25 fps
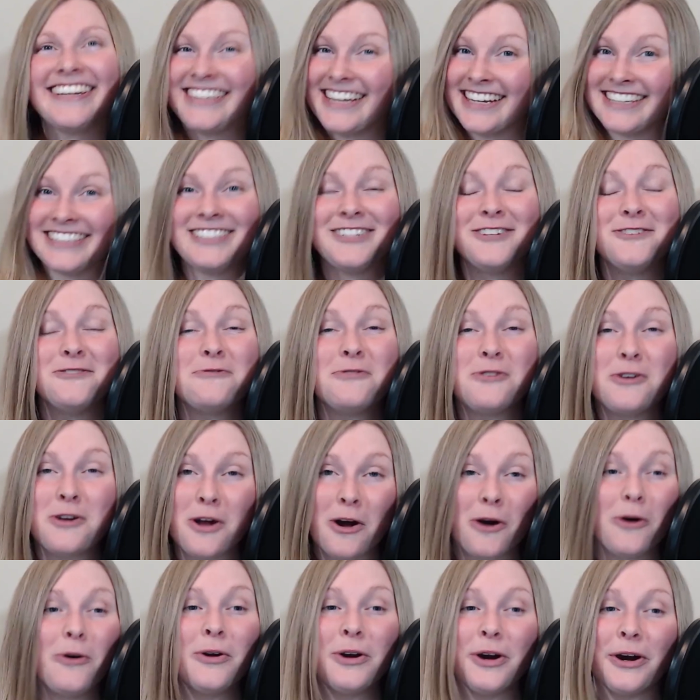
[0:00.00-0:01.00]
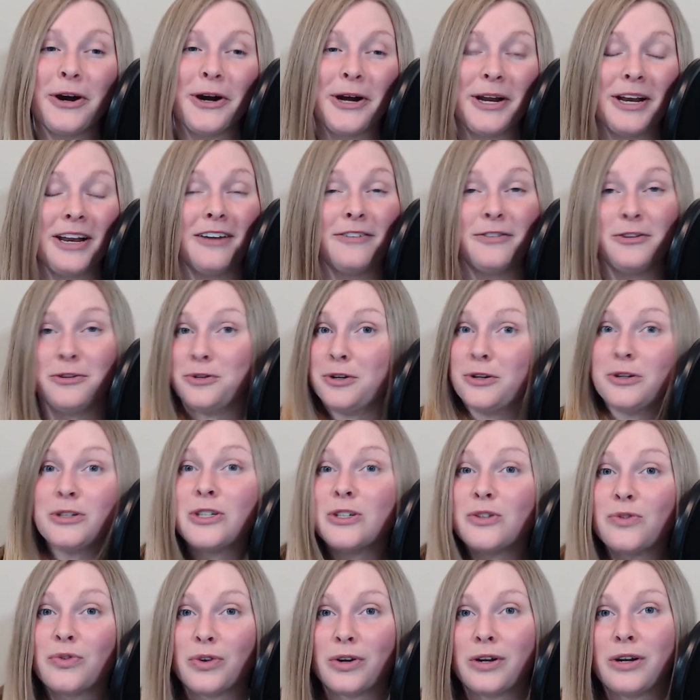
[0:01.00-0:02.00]
does you no good if you know
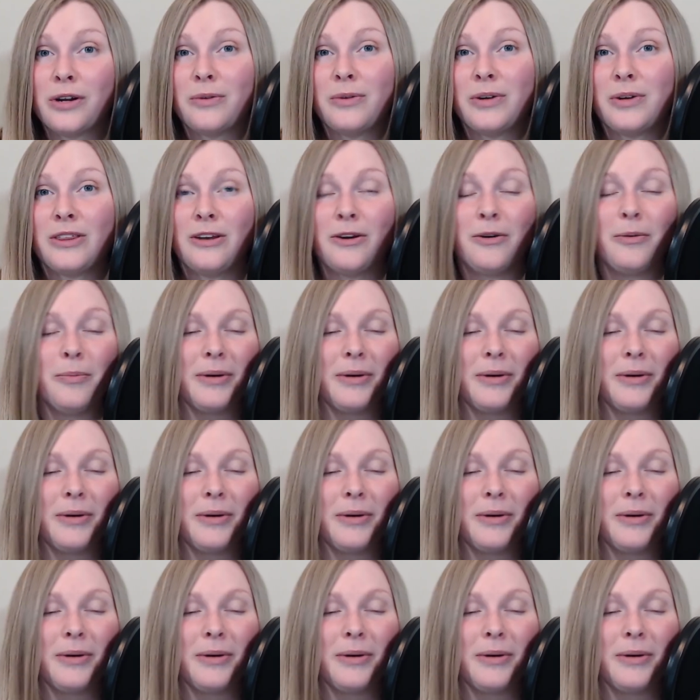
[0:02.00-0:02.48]
she's flirting with you,